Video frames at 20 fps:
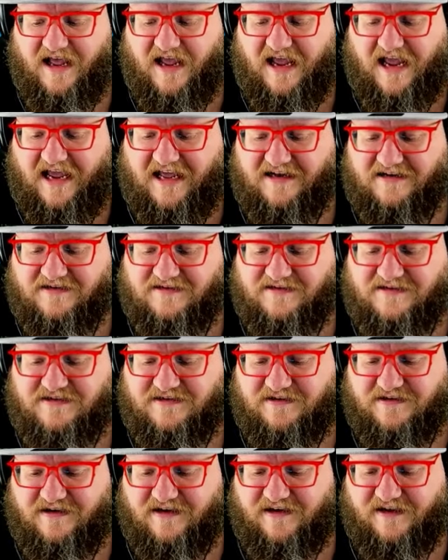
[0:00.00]
and
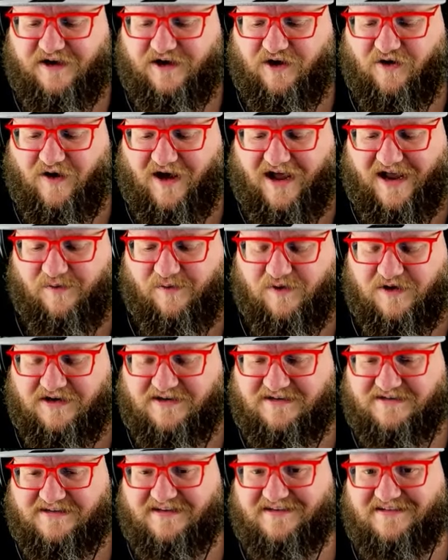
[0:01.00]
I
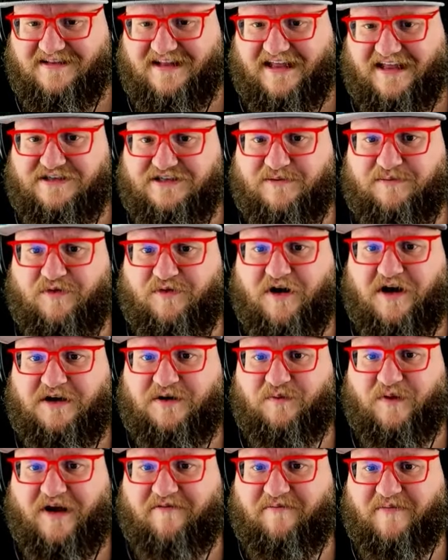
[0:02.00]
wanted to like jump around
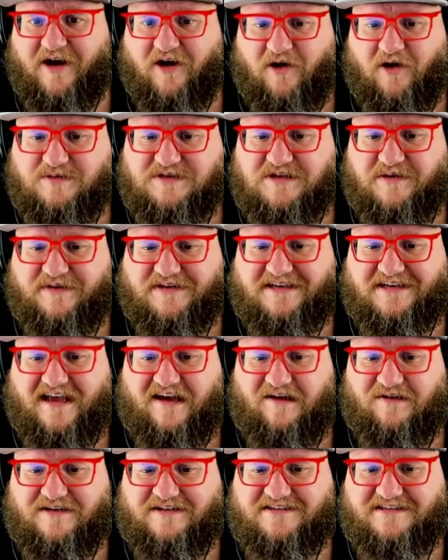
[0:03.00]
and wave my arms up and
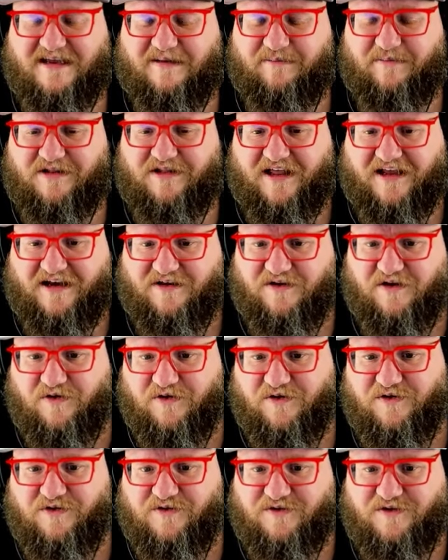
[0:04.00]
down and say, but like, no,
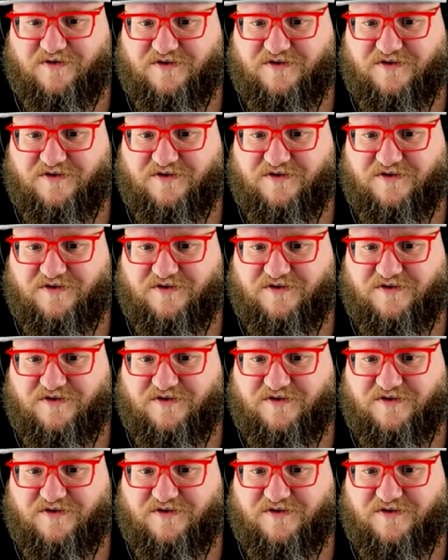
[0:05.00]
you don't